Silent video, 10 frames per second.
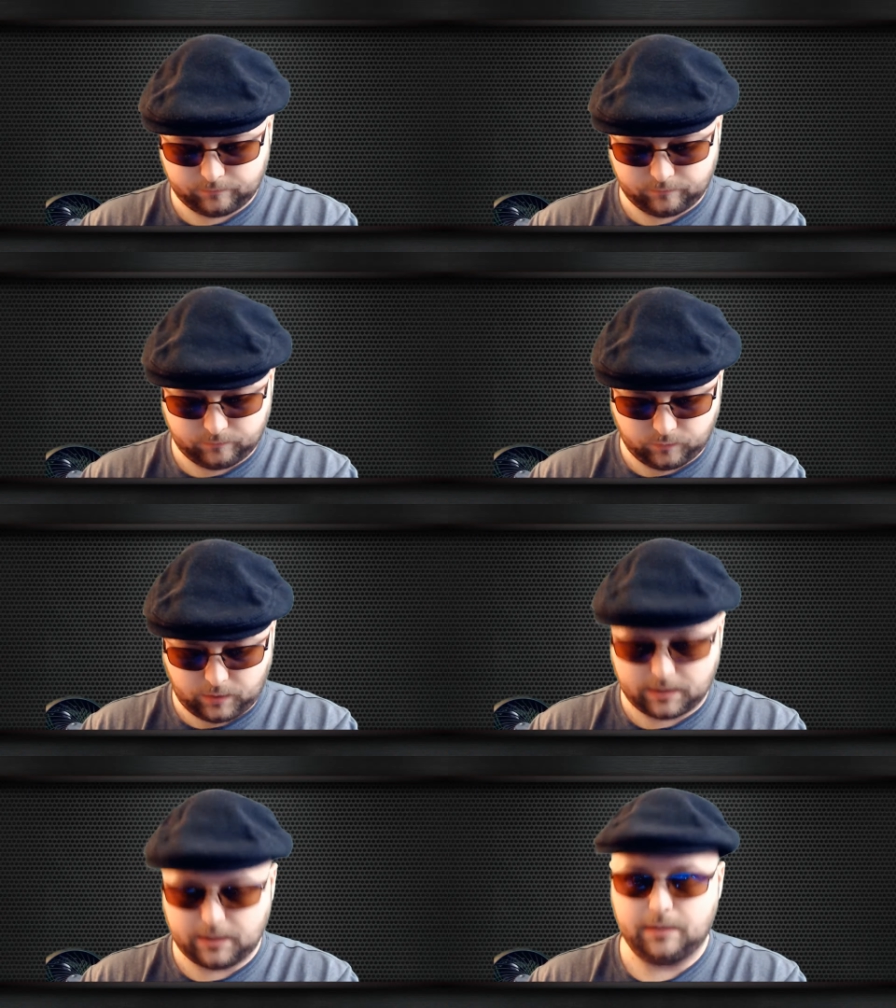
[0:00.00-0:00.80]

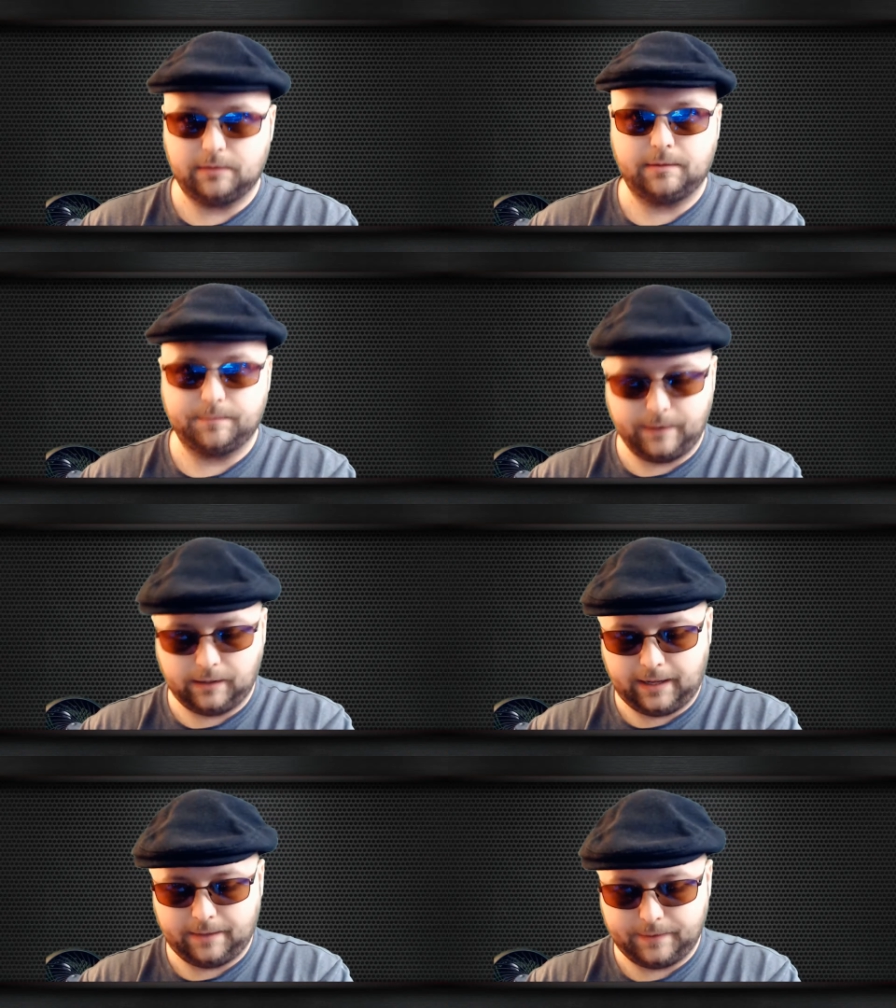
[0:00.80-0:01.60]

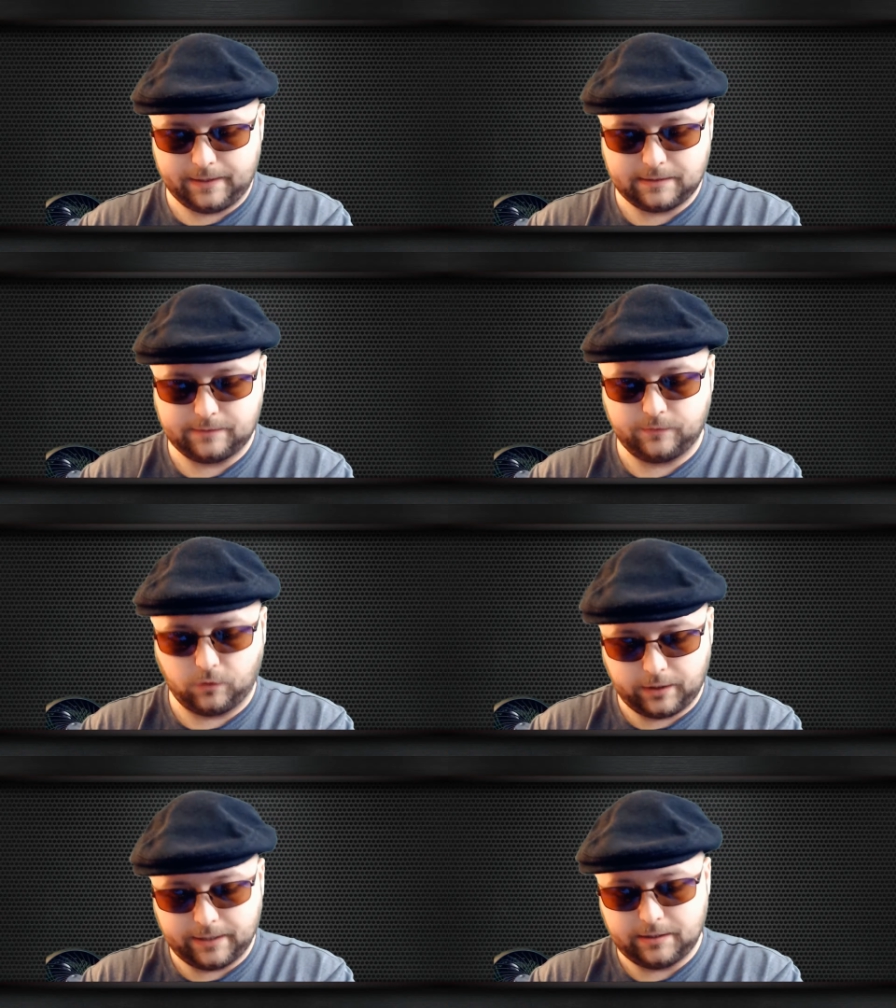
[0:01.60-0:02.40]
milliamp is
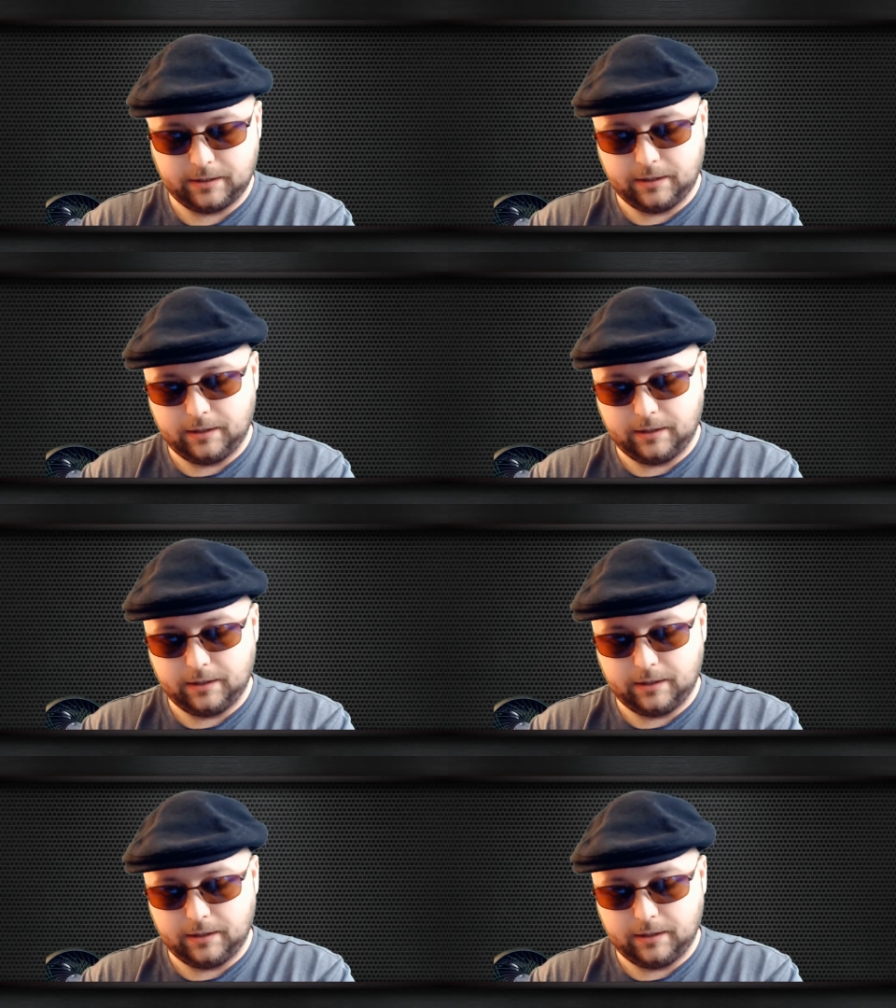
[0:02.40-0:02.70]
for it,